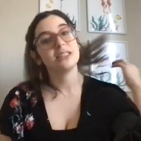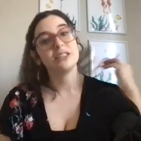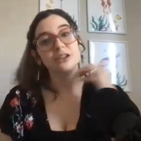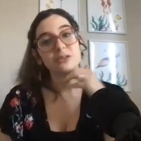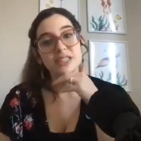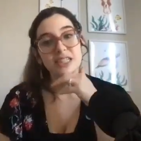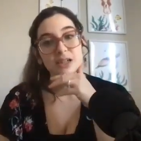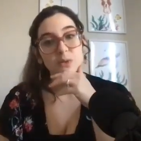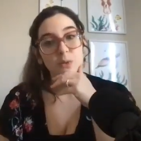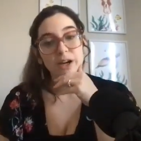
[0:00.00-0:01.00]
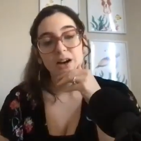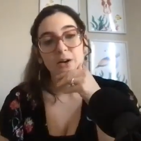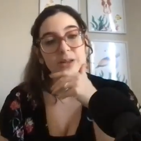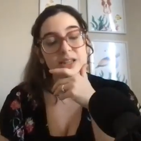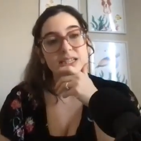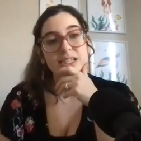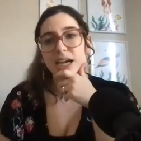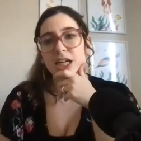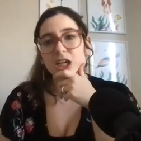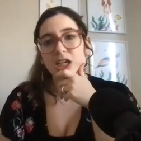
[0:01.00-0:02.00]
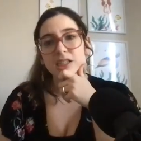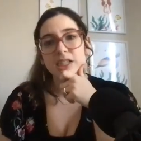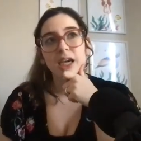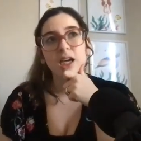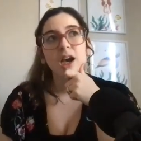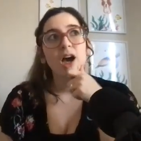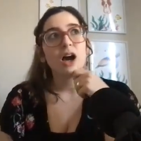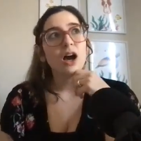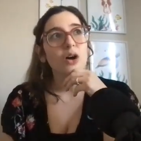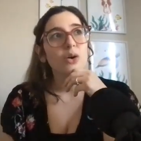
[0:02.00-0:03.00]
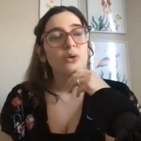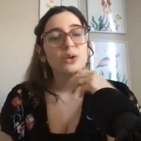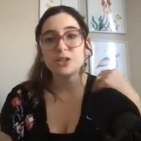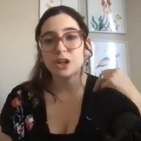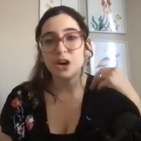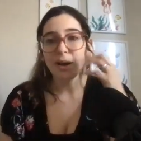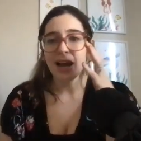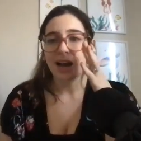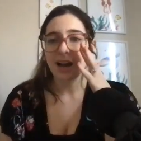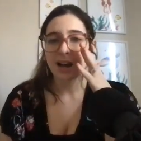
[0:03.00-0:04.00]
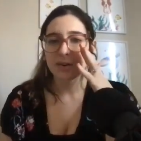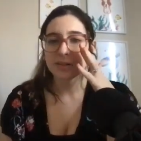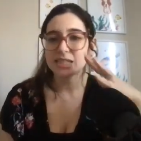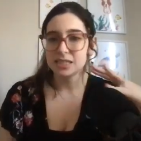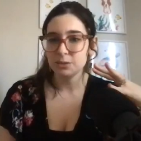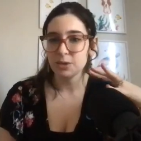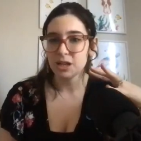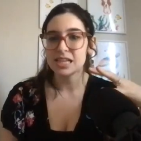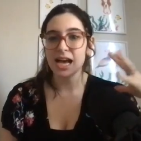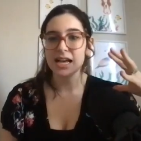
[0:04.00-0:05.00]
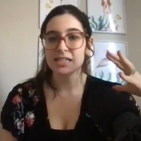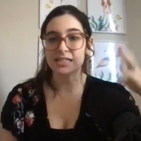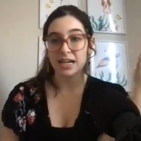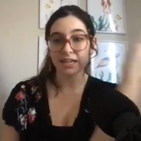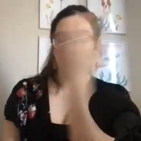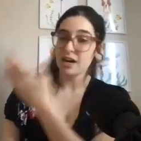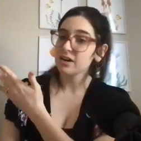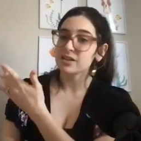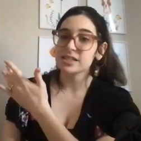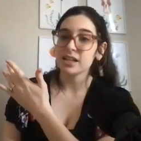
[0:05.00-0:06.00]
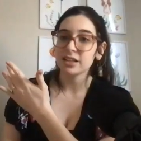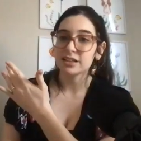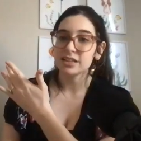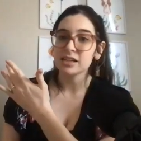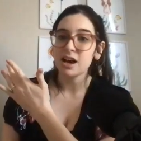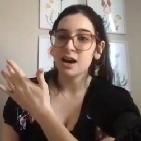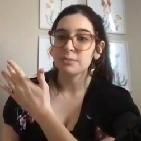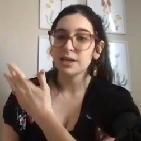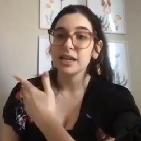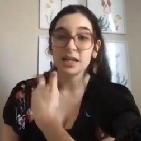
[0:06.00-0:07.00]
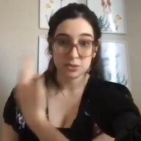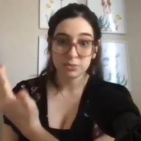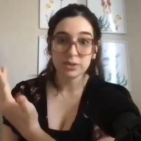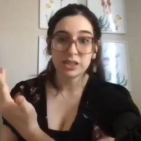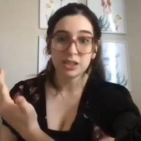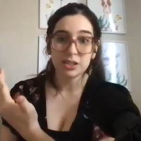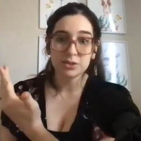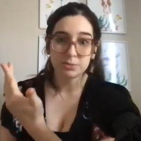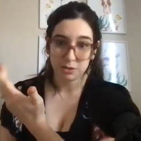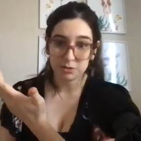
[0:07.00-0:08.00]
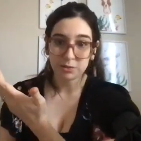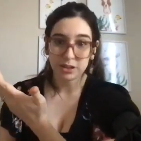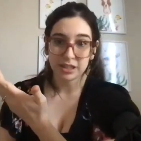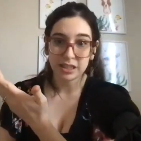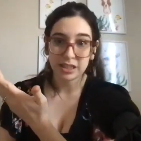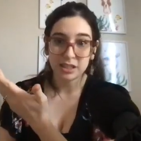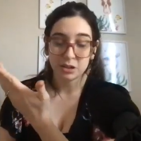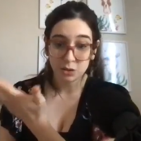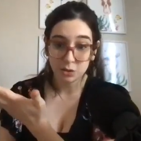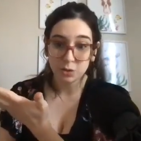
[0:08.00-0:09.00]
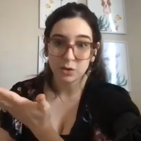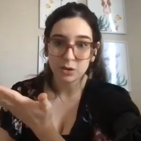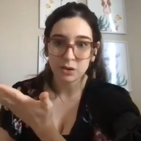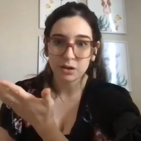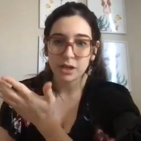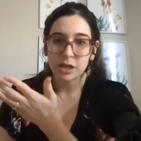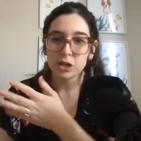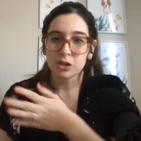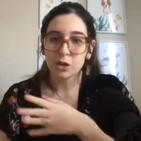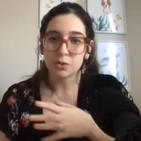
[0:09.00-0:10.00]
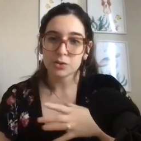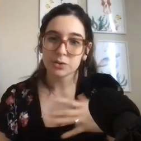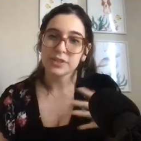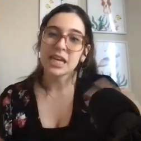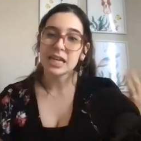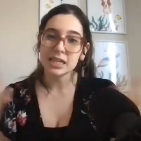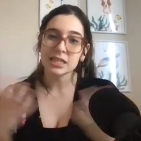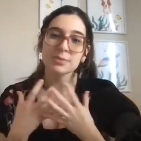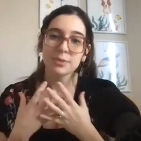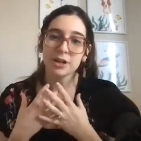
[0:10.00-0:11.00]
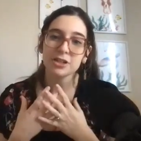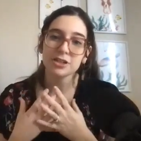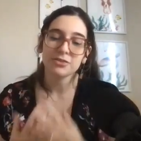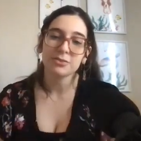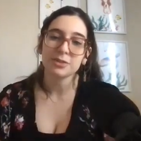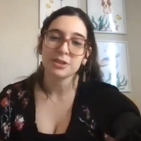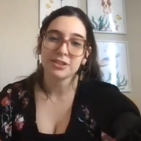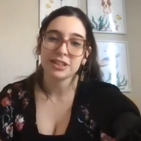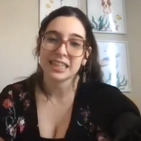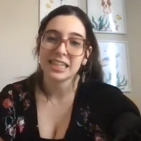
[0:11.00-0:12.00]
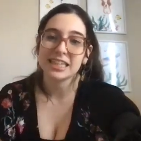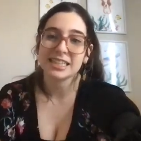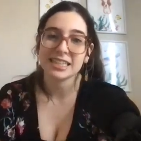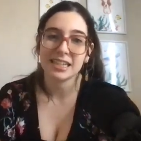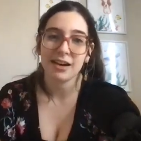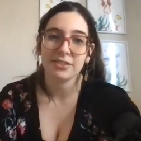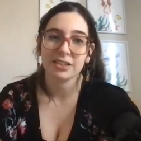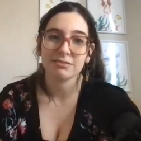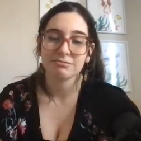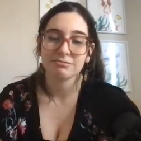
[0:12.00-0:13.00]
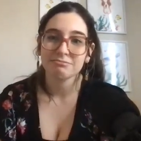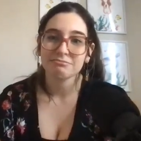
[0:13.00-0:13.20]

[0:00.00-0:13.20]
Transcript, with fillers: you know, sitting in a working call with a designer and saying, oh, you know how Disney Plus has that carousel at the top? It's really usable and really cool, you know, sort of taking inspiration from different things and having